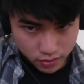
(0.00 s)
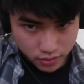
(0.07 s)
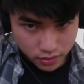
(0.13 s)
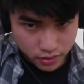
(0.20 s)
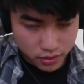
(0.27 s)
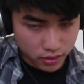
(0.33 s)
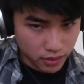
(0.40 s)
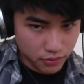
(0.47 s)

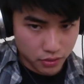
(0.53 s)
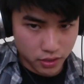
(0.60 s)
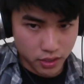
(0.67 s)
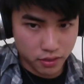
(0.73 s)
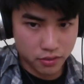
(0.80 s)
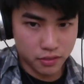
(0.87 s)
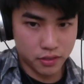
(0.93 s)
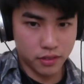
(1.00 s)
Just lift it
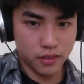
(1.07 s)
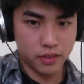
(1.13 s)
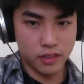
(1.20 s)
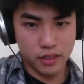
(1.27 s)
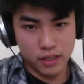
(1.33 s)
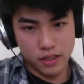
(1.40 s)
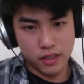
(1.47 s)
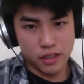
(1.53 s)
off.
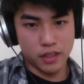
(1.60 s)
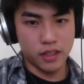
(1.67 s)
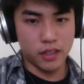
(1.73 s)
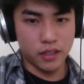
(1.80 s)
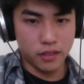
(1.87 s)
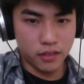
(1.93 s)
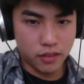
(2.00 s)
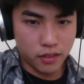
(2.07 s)

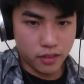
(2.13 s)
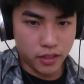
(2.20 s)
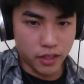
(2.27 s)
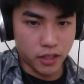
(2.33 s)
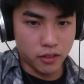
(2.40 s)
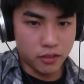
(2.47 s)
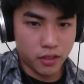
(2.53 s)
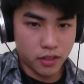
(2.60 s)
and
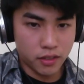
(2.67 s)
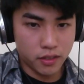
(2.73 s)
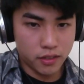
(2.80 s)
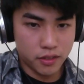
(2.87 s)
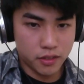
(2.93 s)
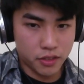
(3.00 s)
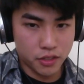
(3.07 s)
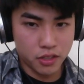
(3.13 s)

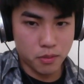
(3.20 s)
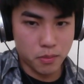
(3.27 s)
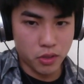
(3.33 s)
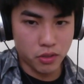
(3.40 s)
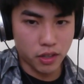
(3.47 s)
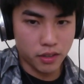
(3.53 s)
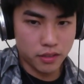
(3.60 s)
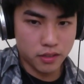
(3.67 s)
just to mute it.